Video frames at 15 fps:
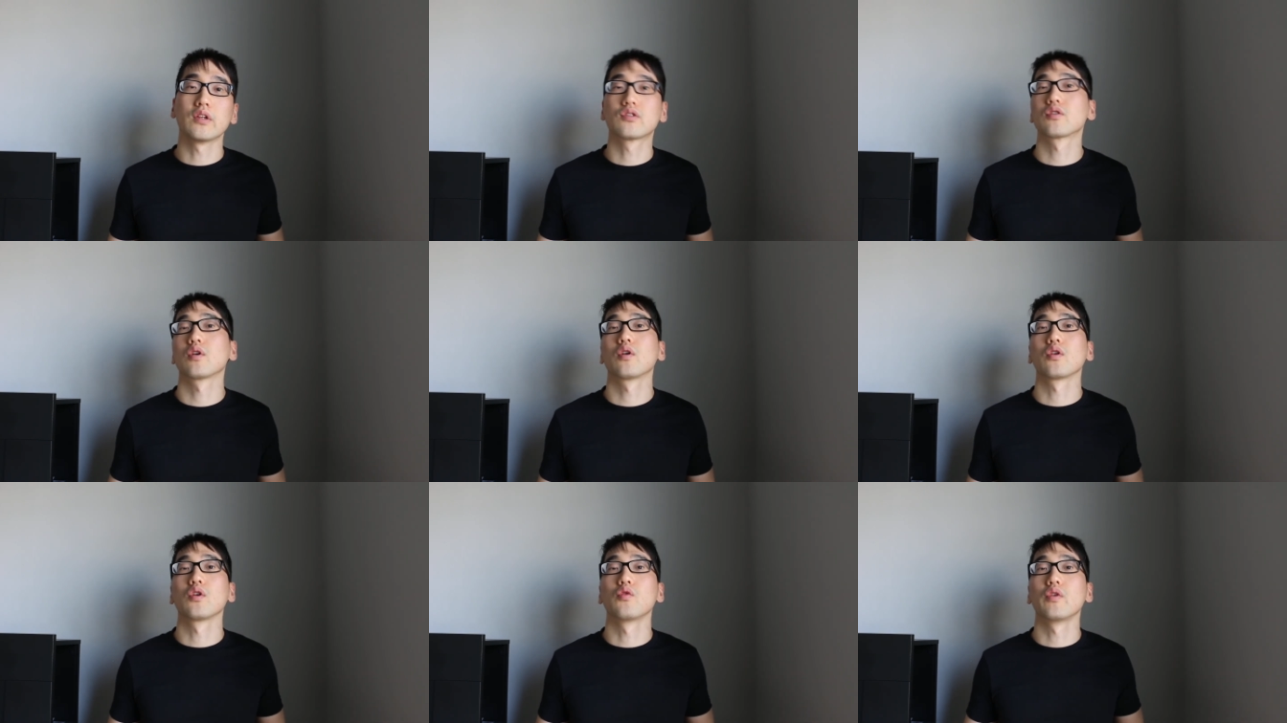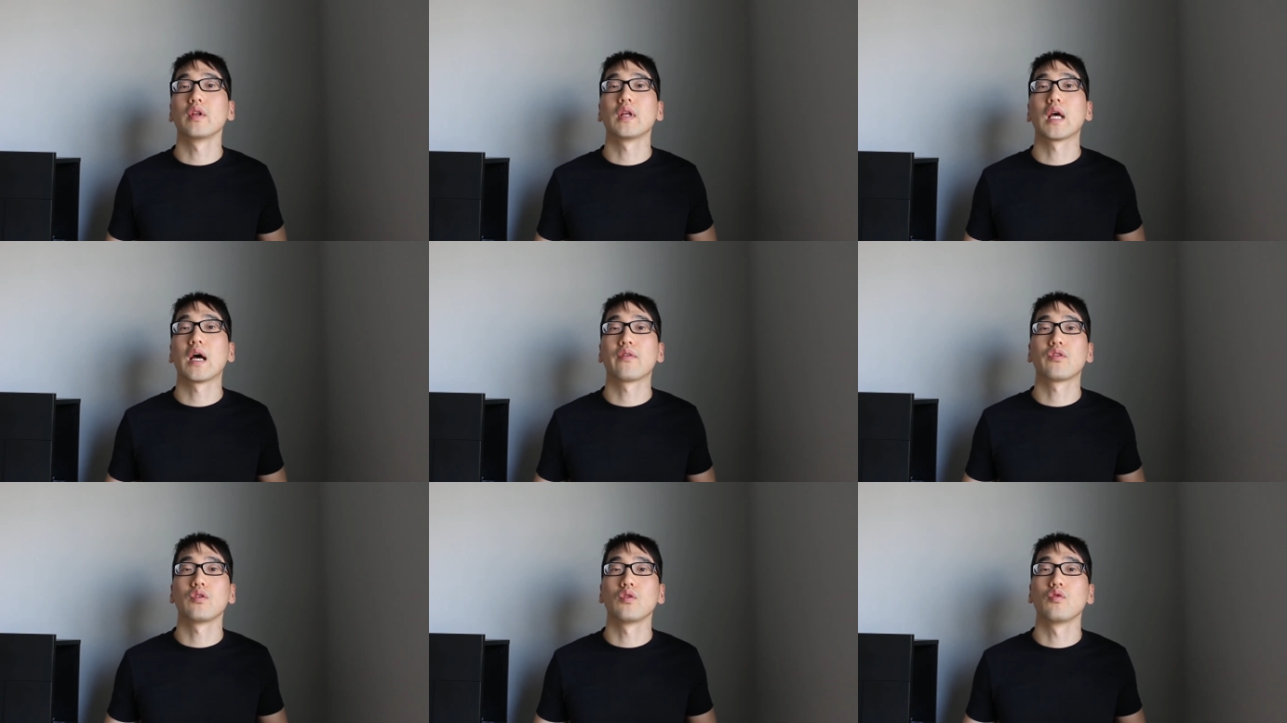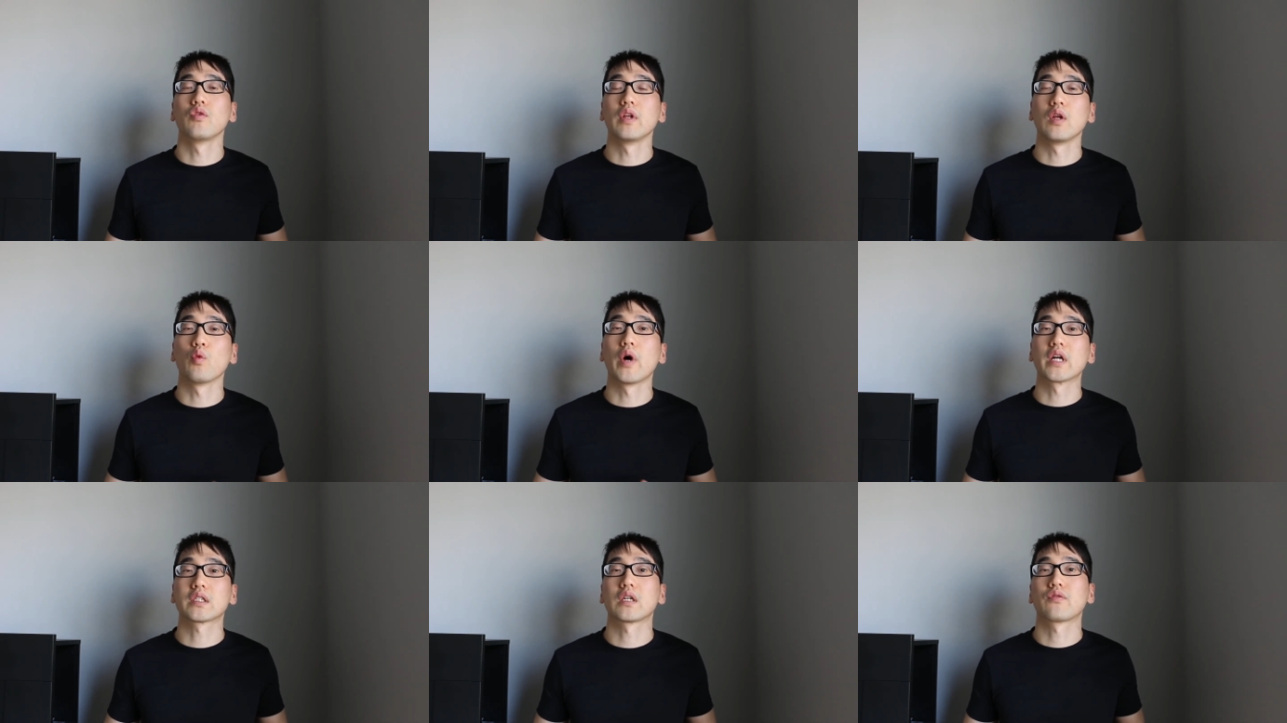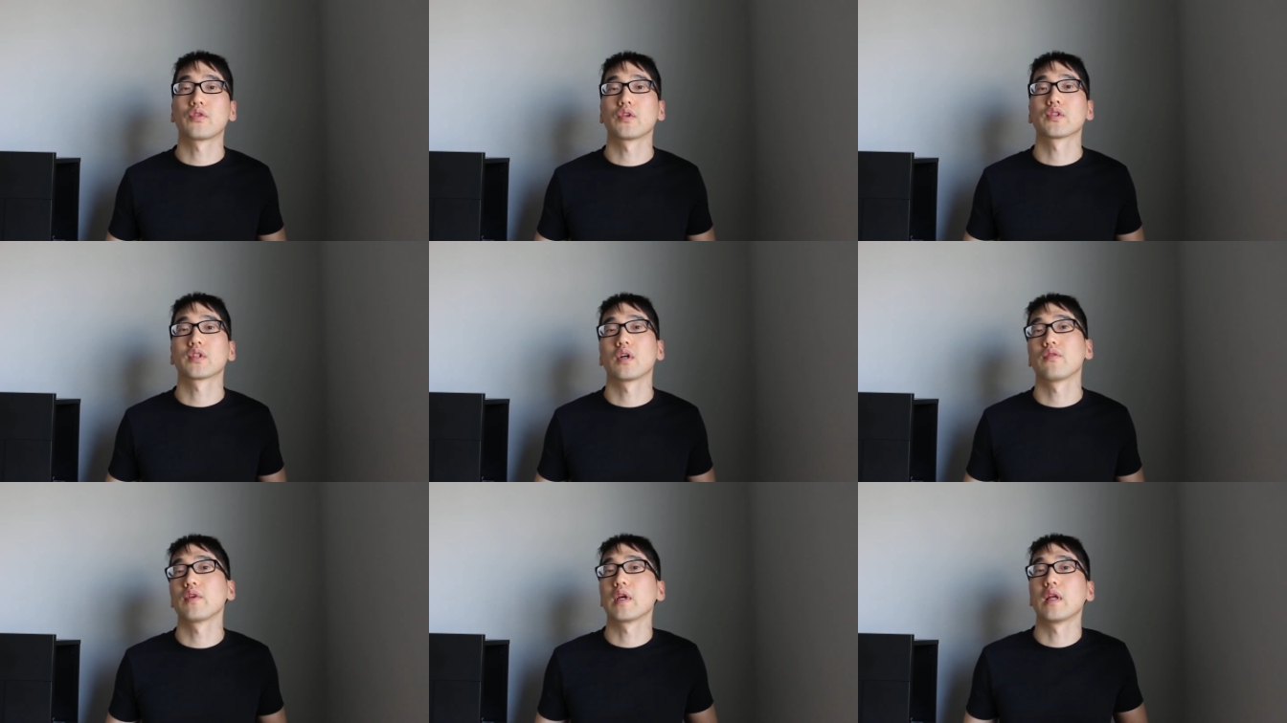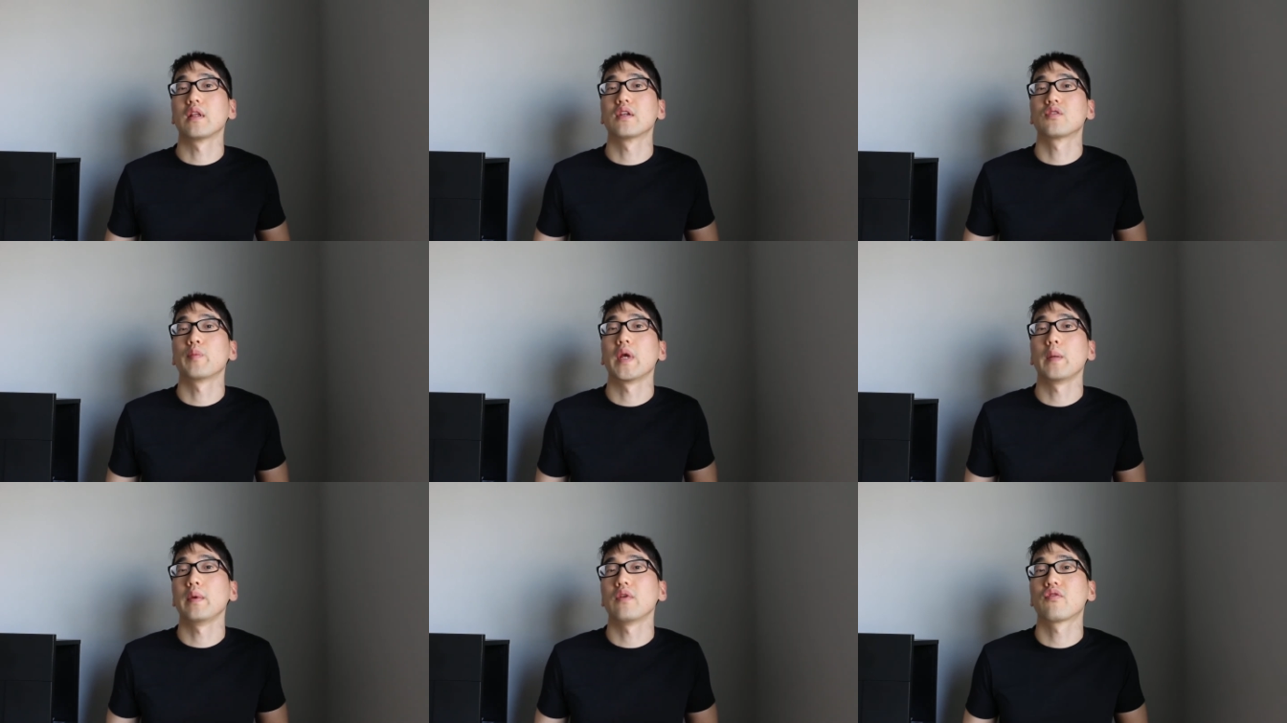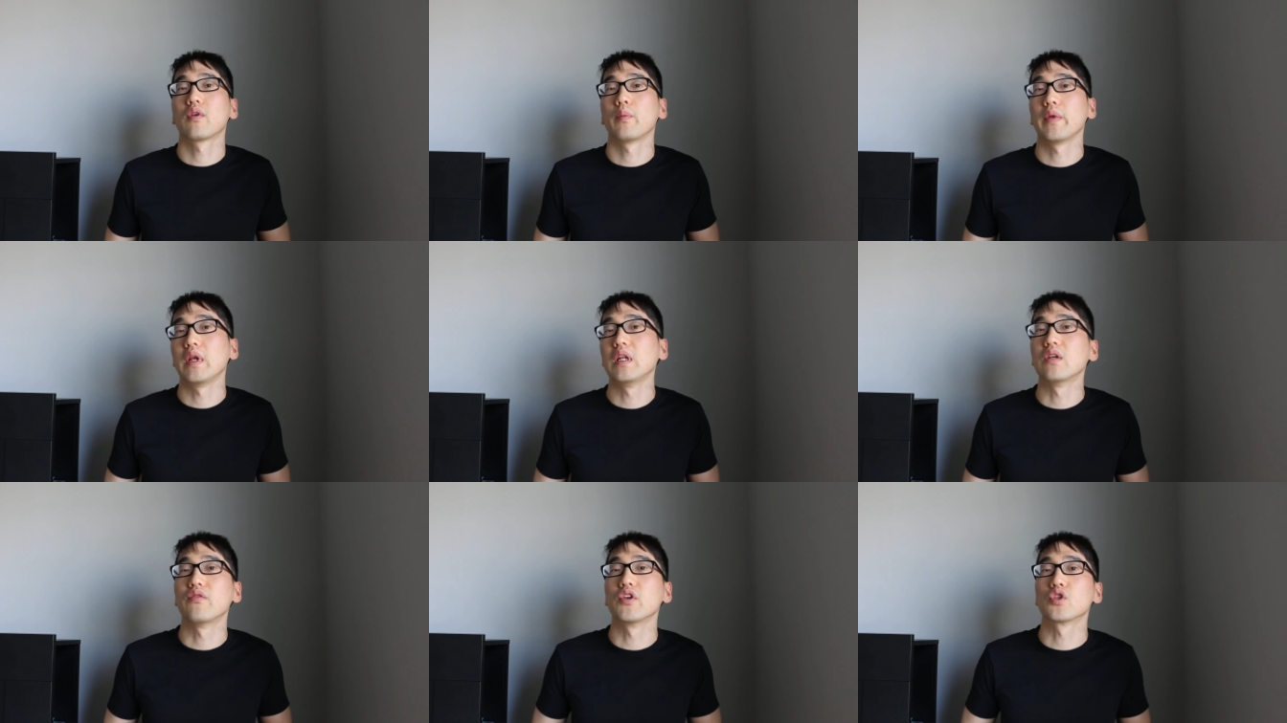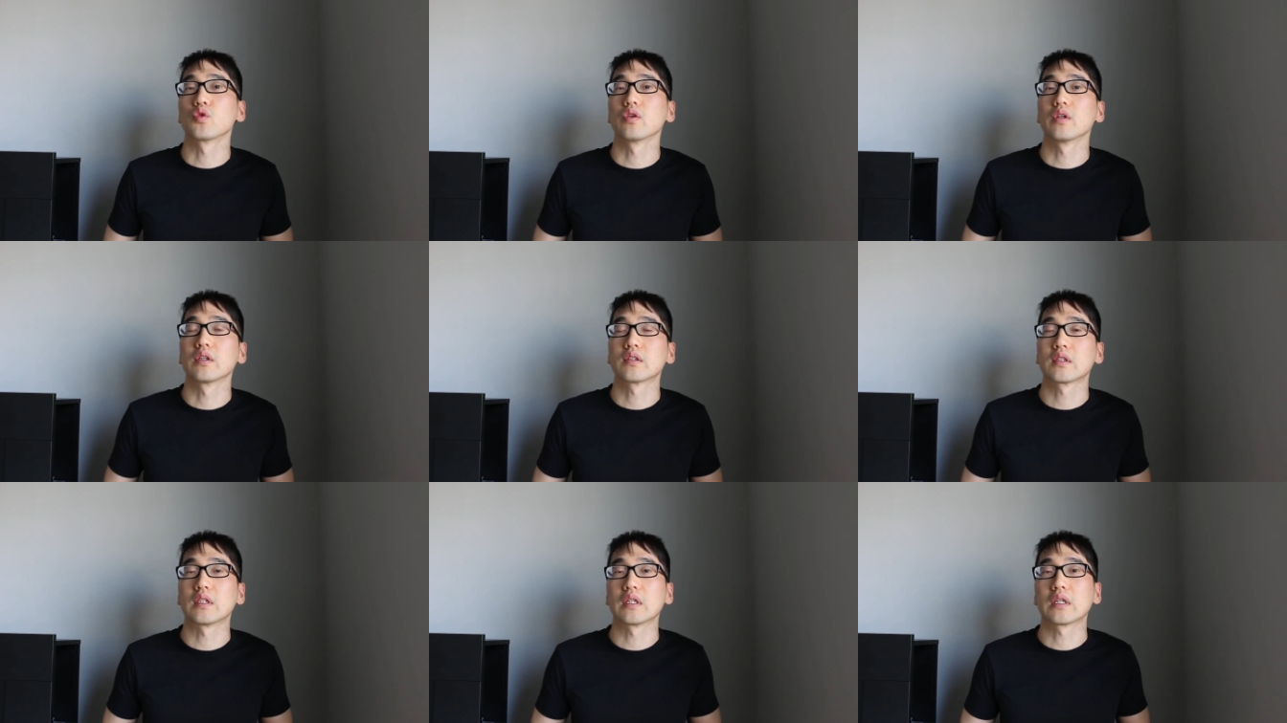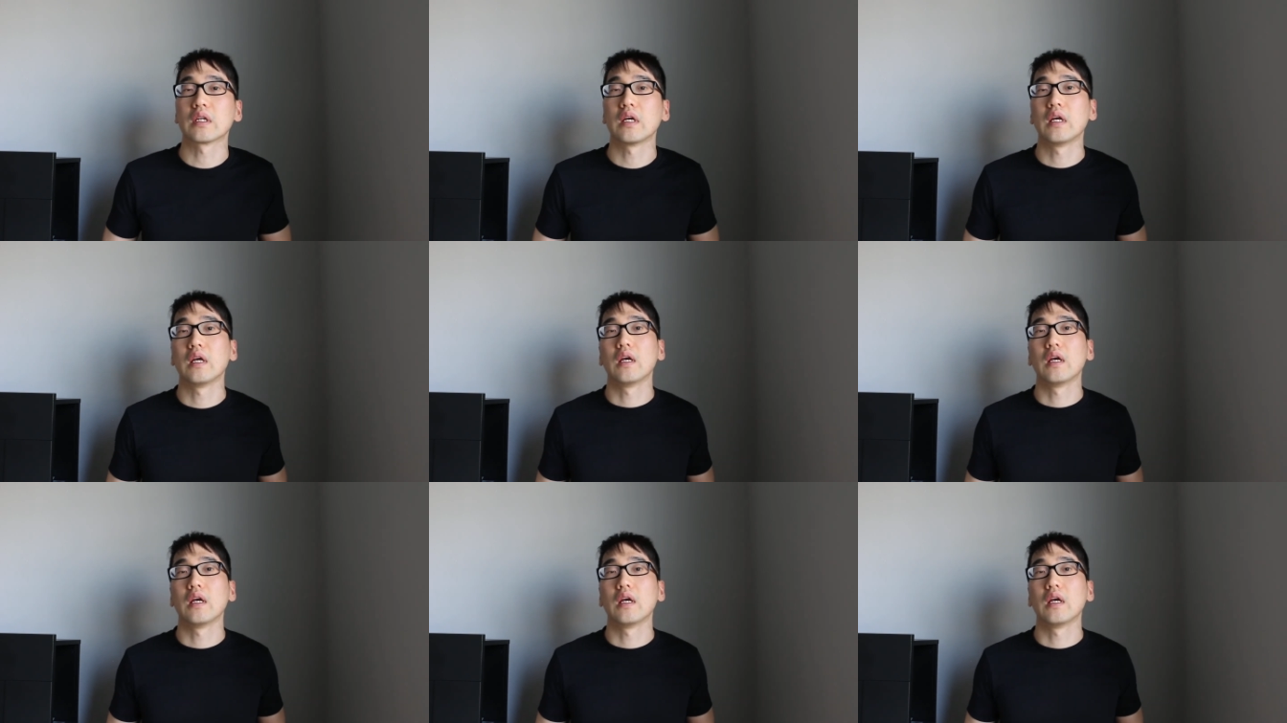So you really have to really watch out for yourself. Again, this may be from an individualistic